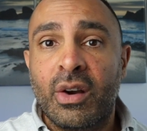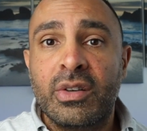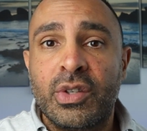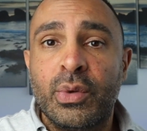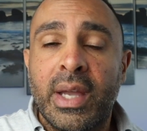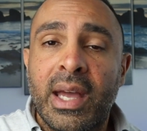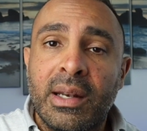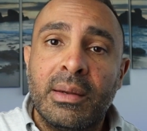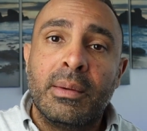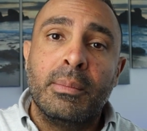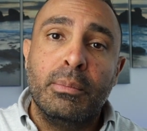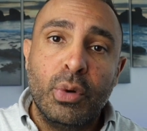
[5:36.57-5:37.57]
are to get
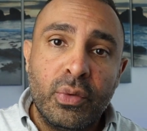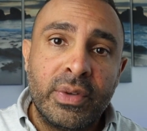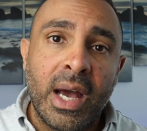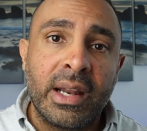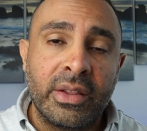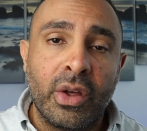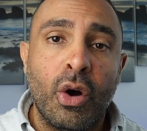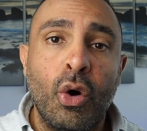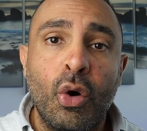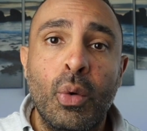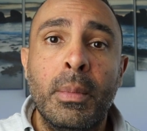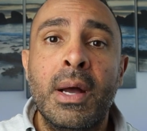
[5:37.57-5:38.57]
moved out of the
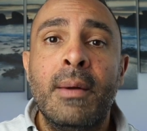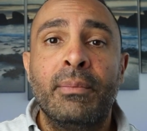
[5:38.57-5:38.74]
home,